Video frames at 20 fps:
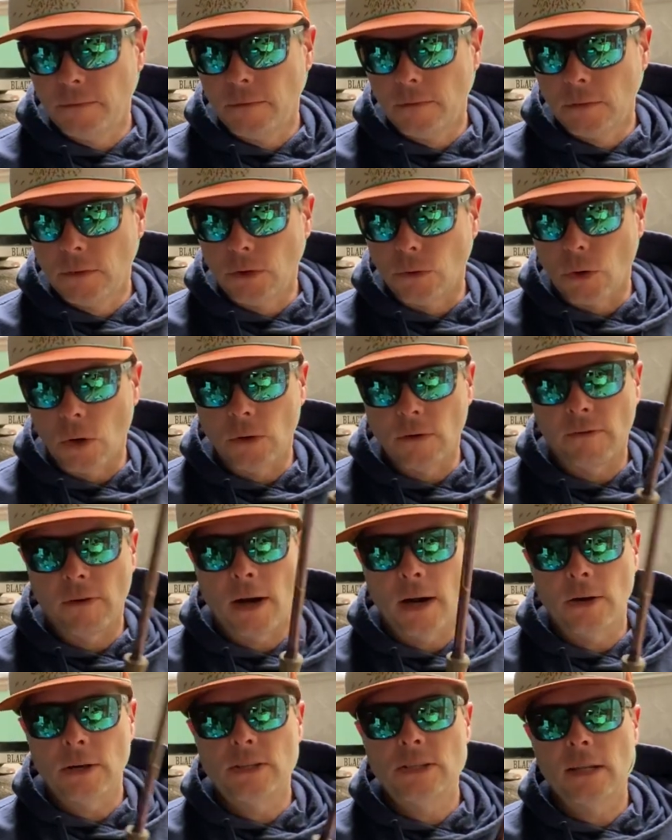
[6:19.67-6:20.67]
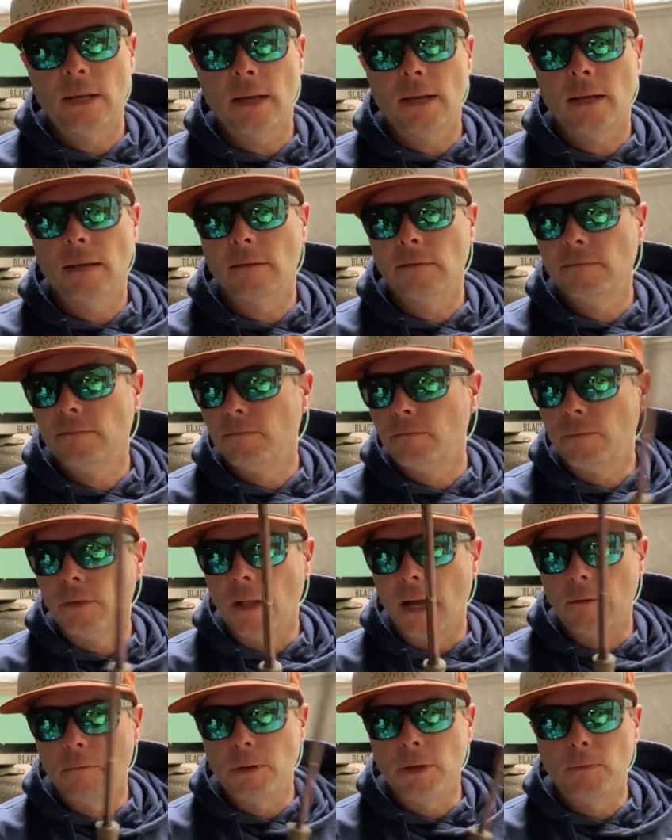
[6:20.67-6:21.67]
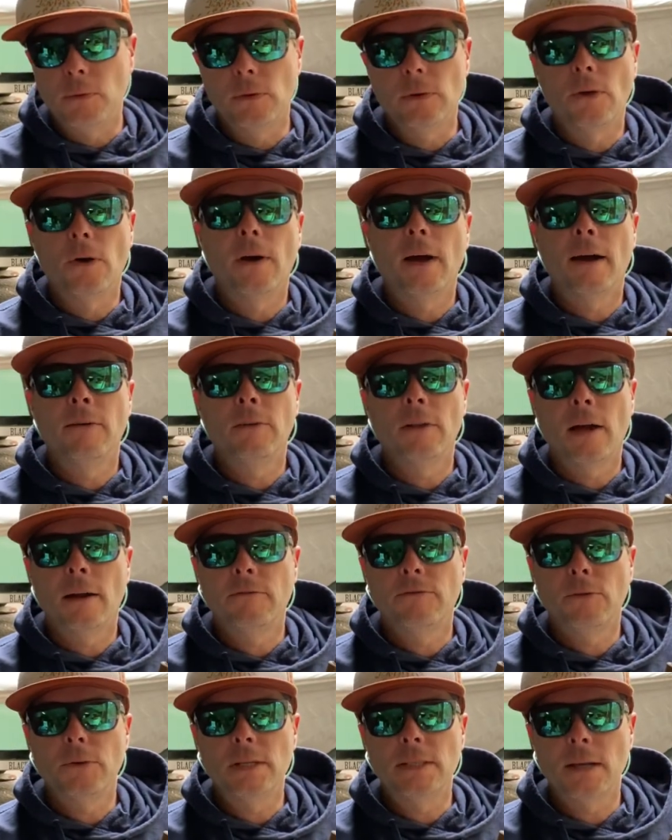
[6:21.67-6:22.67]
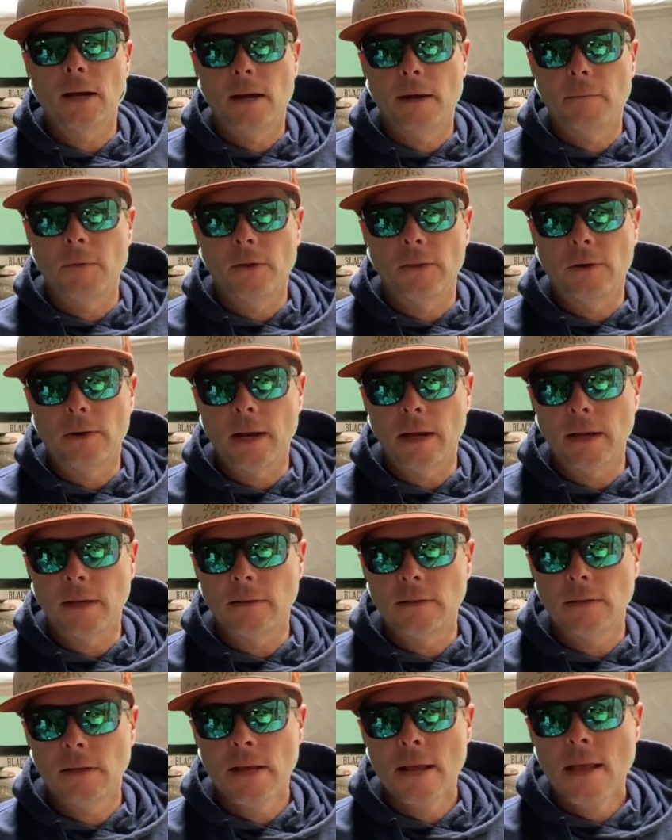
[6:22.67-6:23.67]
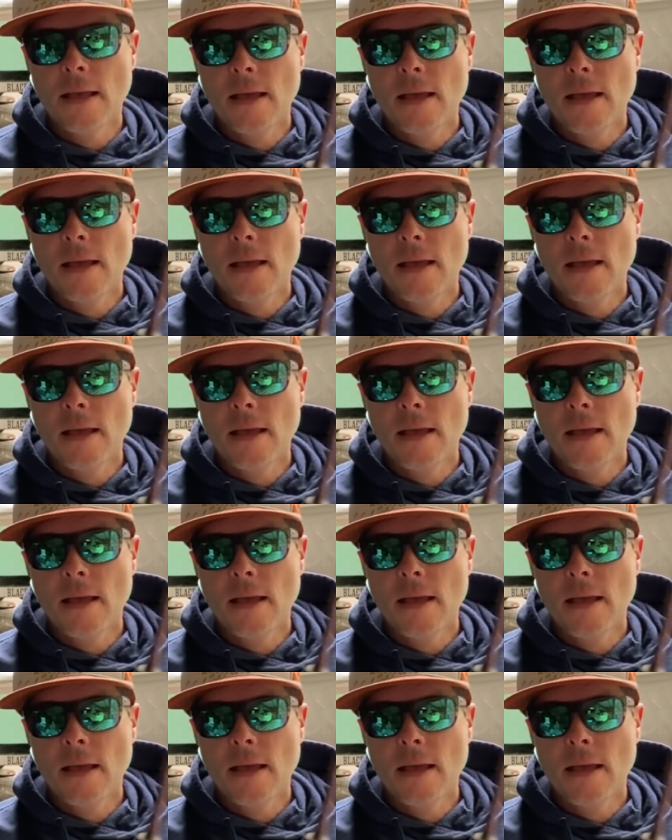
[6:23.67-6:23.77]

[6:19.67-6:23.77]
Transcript: coronavirus thing, and a lot of people don't have a lot of free time on their hands.